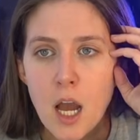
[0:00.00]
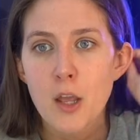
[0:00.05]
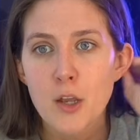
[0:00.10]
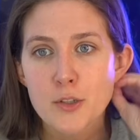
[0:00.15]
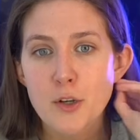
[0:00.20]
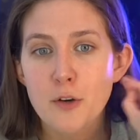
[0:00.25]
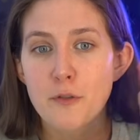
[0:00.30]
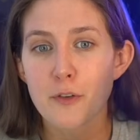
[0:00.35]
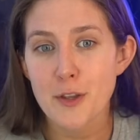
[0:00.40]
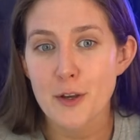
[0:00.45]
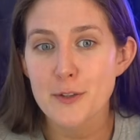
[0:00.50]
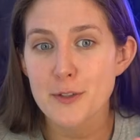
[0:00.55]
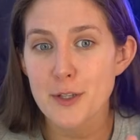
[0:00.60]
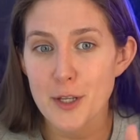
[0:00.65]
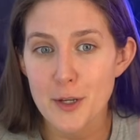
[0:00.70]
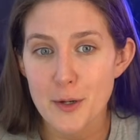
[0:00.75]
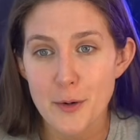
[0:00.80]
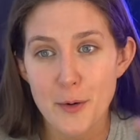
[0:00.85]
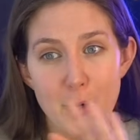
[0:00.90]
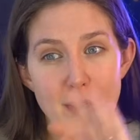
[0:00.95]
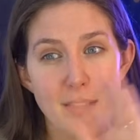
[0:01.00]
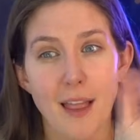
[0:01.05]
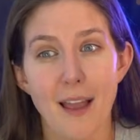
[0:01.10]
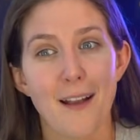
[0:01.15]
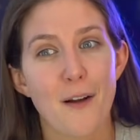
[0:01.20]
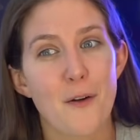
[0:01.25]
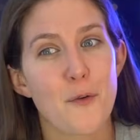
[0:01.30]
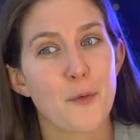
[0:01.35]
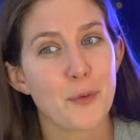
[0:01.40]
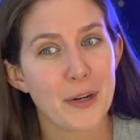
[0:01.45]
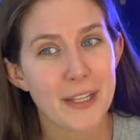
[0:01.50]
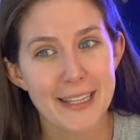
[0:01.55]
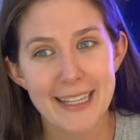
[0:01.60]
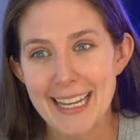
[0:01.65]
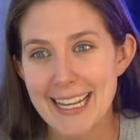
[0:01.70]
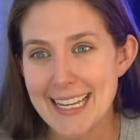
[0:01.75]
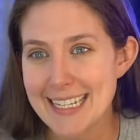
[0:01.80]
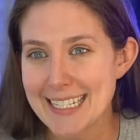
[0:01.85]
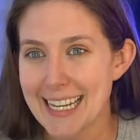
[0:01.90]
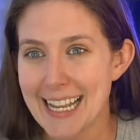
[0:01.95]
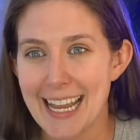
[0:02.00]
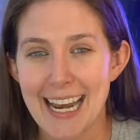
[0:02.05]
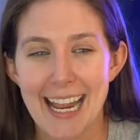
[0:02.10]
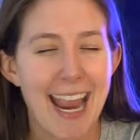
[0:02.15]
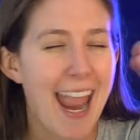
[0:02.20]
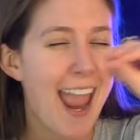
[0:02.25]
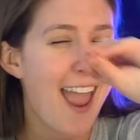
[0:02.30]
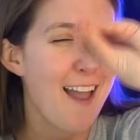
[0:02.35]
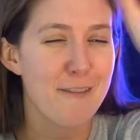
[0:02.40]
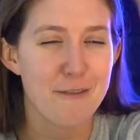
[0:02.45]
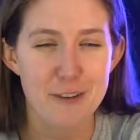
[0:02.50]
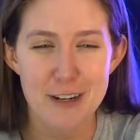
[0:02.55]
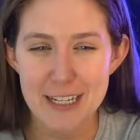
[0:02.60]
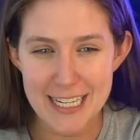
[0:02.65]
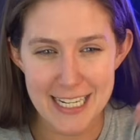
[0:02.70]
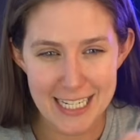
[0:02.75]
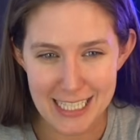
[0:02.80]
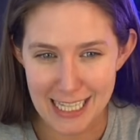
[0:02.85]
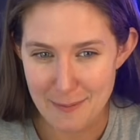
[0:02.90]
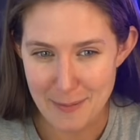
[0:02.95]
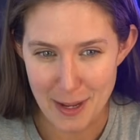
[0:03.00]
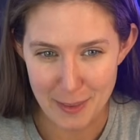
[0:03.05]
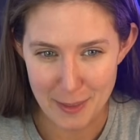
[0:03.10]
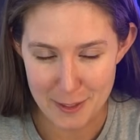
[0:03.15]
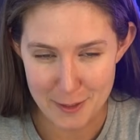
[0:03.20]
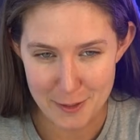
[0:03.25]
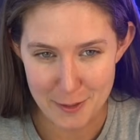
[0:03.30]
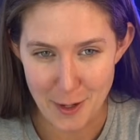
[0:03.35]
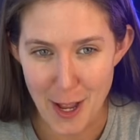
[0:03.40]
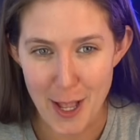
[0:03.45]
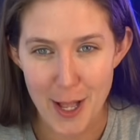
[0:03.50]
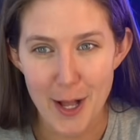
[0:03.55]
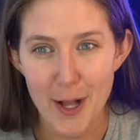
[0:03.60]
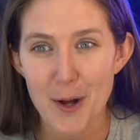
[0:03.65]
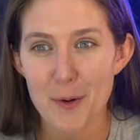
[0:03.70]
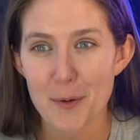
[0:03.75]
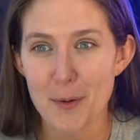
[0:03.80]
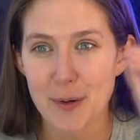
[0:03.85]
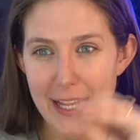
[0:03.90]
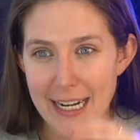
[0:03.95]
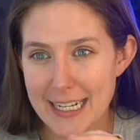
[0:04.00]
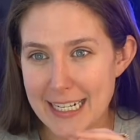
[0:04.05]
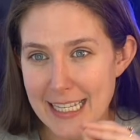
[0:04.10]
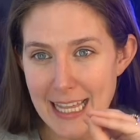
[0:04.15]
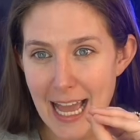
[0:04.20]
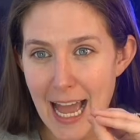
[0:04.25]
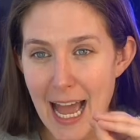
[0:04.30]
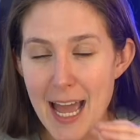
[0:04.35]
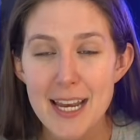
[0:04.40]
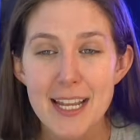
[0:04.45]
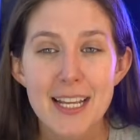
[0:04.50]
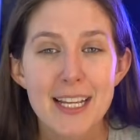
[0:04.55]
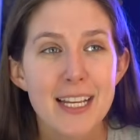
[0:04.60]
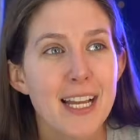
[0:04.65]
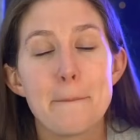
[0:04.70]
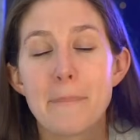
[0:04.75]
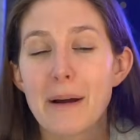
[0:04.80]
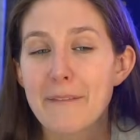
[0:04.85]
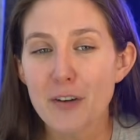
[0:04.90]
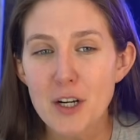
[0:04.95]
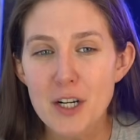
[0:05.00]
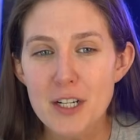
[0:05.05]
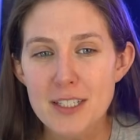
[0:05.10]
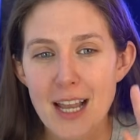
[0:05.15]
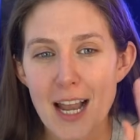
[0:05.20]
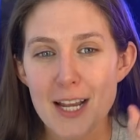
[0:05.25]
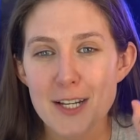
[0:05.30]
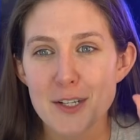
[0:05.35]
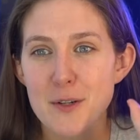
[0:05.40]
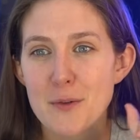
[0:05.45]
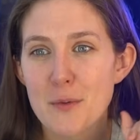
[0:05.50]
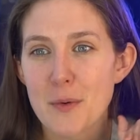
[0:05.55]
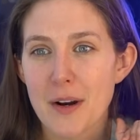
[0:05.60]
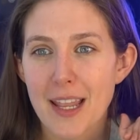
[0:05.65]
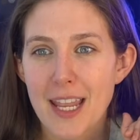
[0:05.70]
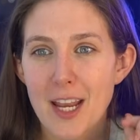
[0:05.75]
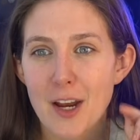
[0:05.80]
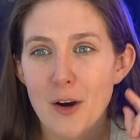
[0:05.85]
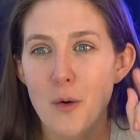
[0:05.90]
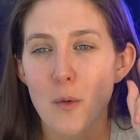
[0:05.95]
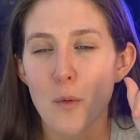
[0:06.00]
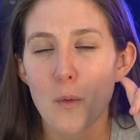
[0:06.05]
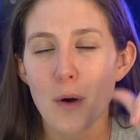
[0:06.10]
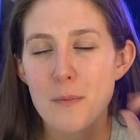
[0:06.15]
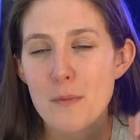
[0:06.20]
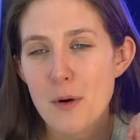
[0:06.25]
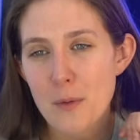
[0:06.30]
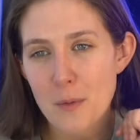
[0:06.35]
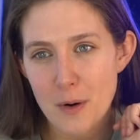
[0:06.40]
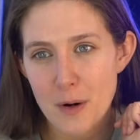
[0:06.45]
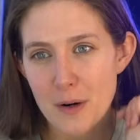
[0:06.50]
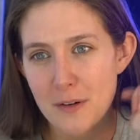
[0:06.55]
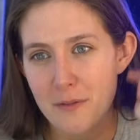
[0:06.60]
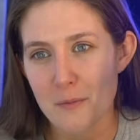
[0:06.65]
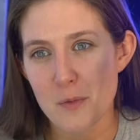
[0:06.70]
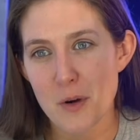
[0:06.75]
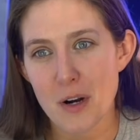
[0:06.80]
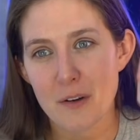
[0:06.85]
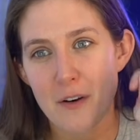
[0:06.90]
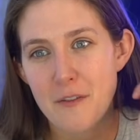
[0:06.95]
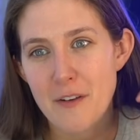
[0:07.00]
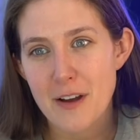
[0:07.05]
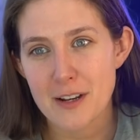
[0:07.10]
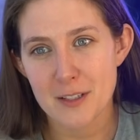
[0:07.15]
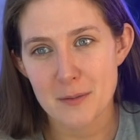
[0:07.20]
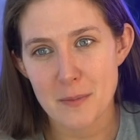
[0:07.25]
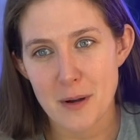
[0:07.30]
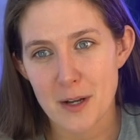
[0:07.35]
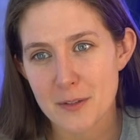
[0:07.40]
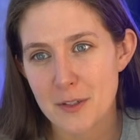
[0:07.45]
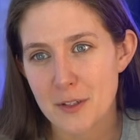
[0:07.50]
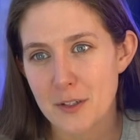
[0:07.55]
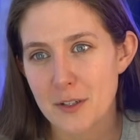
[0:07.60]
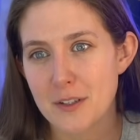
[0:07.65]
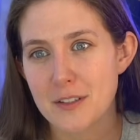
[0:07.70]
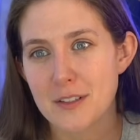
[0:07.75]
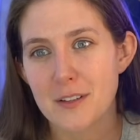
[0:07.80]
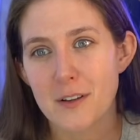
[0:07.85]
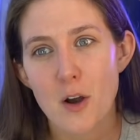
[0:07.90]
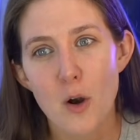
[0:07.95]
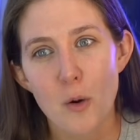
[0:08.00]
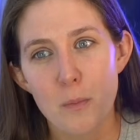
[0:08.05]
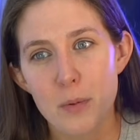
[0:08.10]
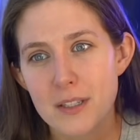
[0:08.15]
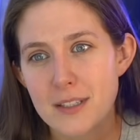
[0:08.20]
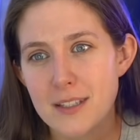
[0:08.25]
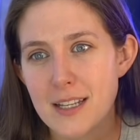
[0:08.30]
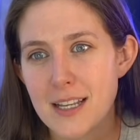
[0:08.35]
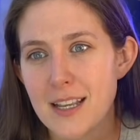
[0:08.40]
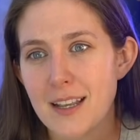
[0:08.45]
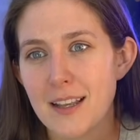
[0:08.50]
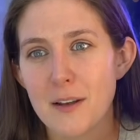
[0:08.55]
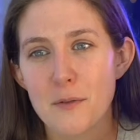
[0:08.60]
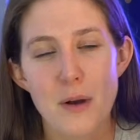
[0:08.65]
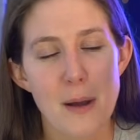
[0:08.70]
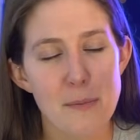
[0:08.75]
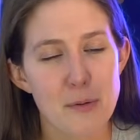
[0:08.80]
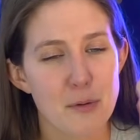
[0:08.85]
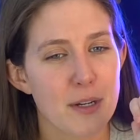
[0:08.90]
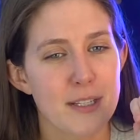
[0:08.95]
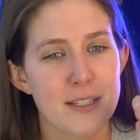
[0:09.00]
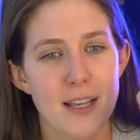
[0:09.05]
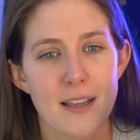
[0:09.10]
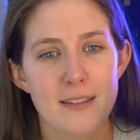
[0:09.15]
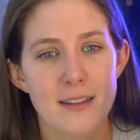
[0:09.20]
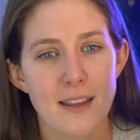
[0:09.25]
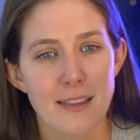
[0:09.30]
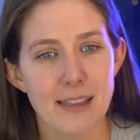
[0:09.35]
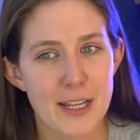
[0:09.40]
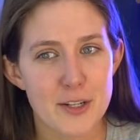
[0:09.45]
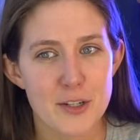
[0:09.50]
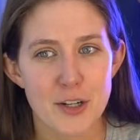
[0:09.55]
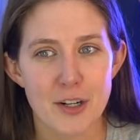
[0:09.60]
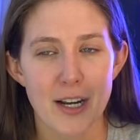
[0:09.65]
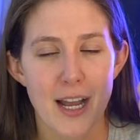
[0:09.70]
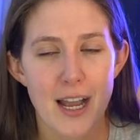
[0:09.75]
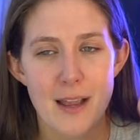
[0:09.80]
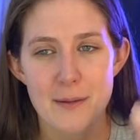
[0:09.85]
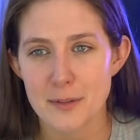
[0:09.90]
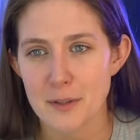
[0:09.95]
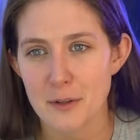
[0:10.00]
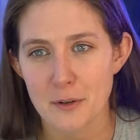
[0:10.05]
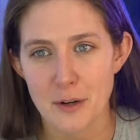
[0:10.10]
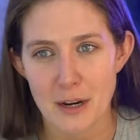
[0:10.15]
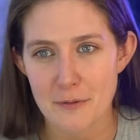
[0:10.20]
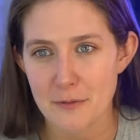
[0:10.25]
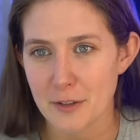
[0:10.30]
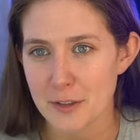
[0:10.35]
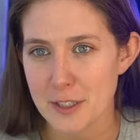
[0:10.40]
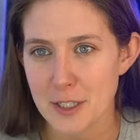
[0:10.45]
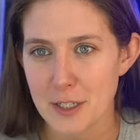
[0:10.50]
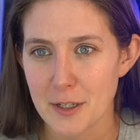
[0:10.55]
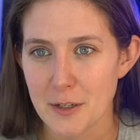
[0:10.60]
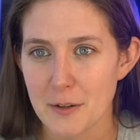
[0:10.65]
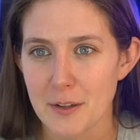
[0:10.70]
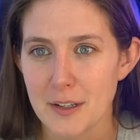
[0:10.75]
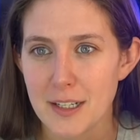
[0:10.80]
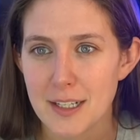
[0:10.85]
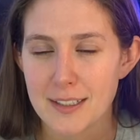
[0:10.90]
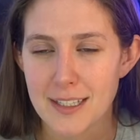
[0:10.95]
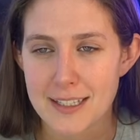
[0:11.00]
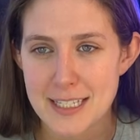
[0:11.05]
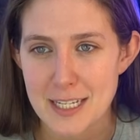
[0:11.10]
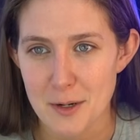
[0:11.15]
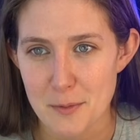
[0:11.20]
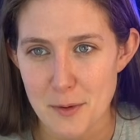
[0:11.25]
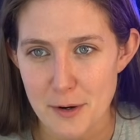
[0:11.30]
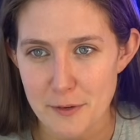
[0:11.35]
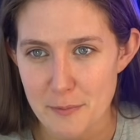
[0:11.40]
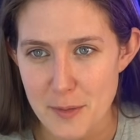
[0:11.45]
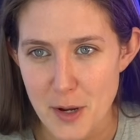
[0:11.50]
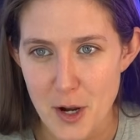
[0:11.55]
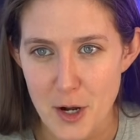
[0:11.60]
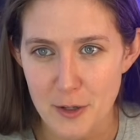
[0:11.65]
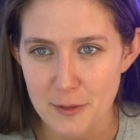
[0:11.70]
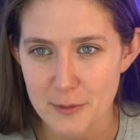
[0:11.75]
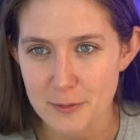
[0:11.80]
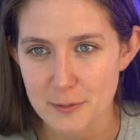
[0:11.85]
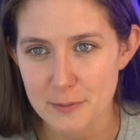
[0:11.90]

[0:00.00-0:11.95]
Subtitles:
So for those of you who are like really into getting every detail about this trial, we'll get into that. But first, I do want to hear one more word from one of our final sponsors, OpenSea, Web3 Sense, Ledger. I am so grateful to you. Let's hear a word from y'all.